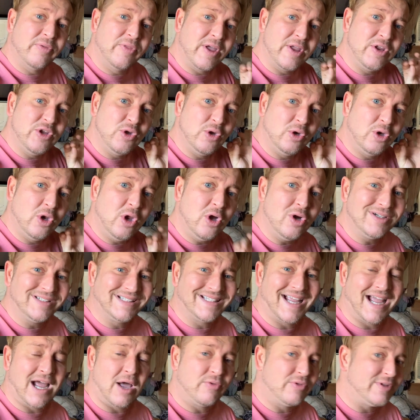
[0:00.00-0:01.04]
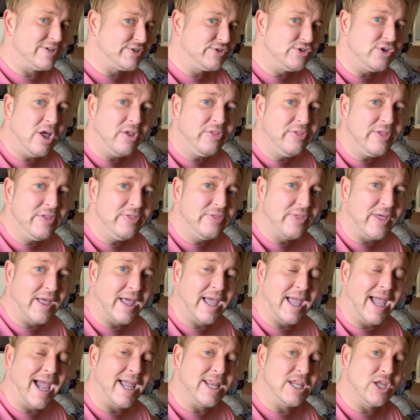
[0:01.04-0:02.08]
then you look down, there's nothing
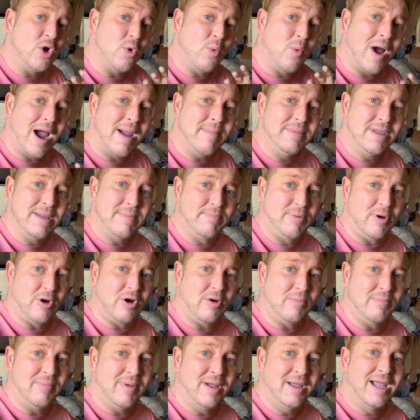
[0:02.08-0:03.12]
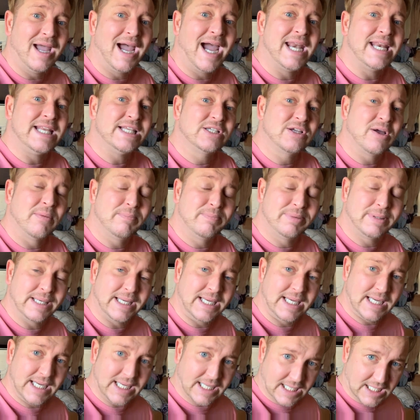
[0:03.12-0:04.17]
there, and you wipe your bum and it's
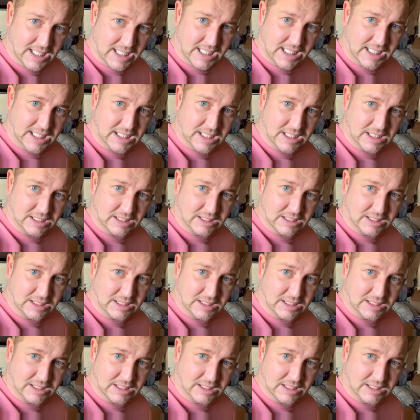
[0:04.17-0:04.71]
completely clean.